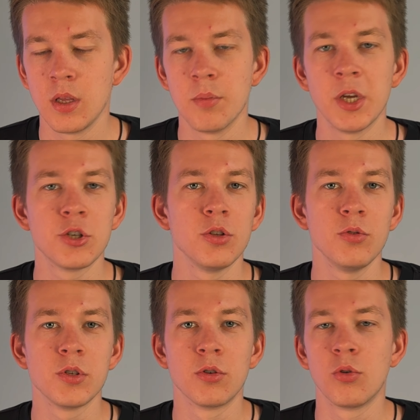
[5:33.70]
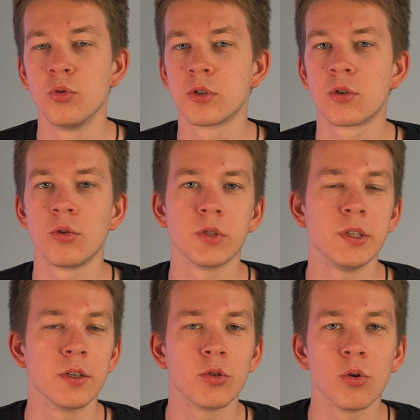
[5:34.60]
Imagine a user who scrolls
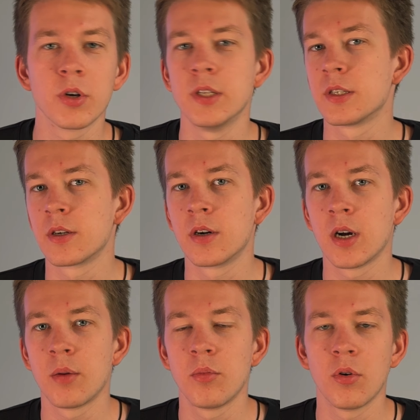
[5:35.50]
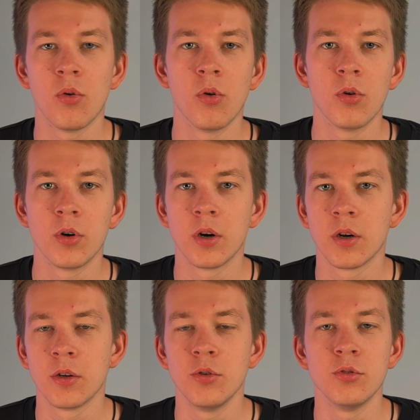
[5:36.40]
TikTok, Instagram or
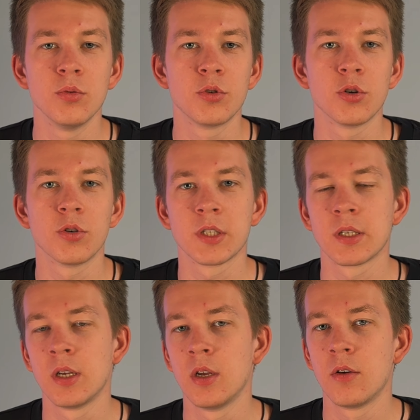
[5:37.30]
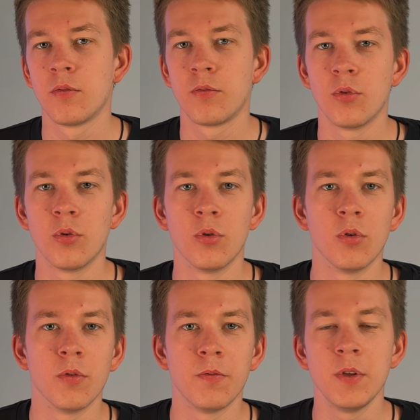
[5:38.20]
YouTube Shorts
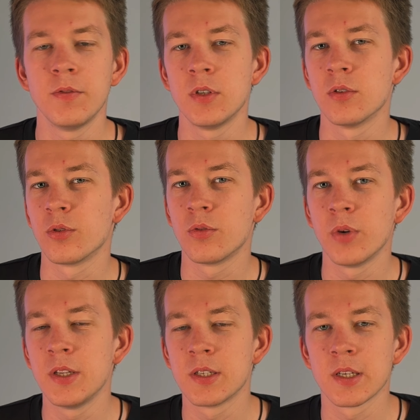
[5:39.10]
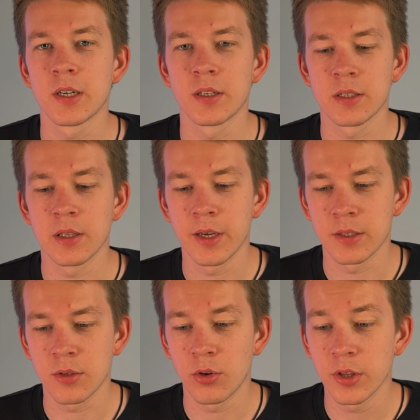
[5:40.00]
for 15 or 20 seconds
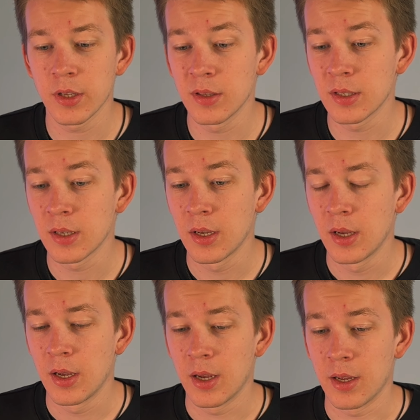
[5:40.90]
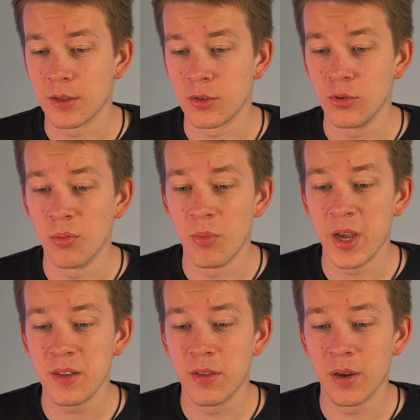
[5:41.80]
length content, and you
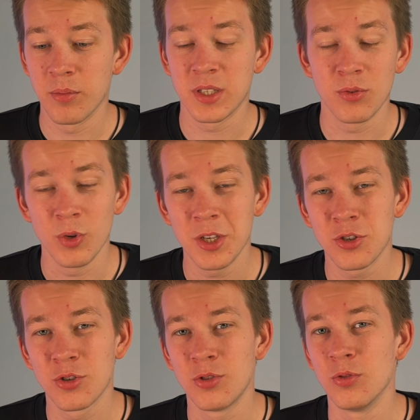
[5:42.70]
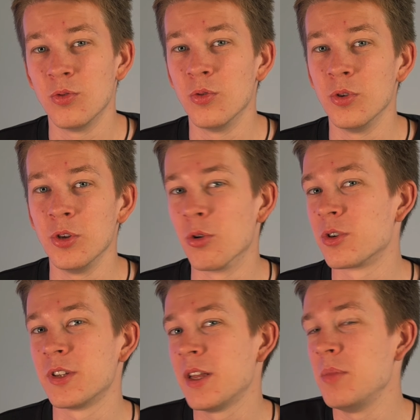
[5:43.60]
made them switch to your
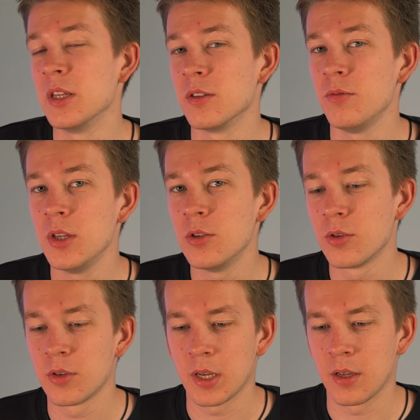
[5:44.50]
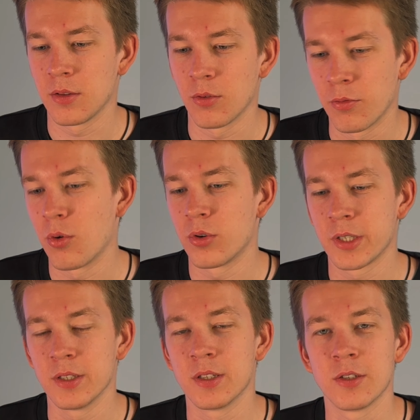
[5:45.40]
10-minute video, and of
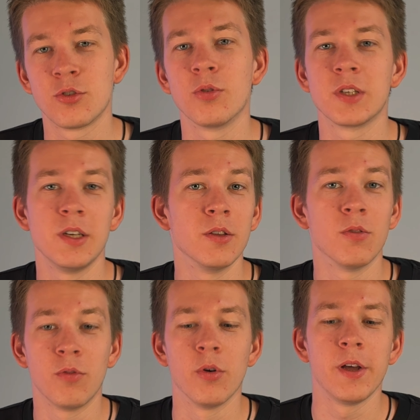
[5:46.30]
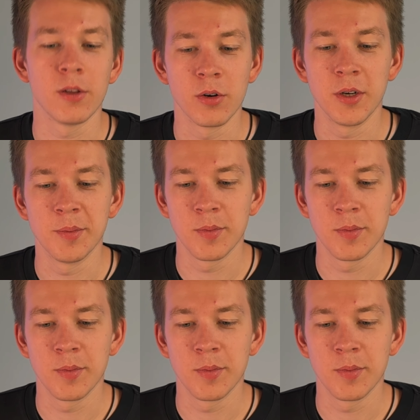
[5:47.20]
course it's a strong signal for algorithm.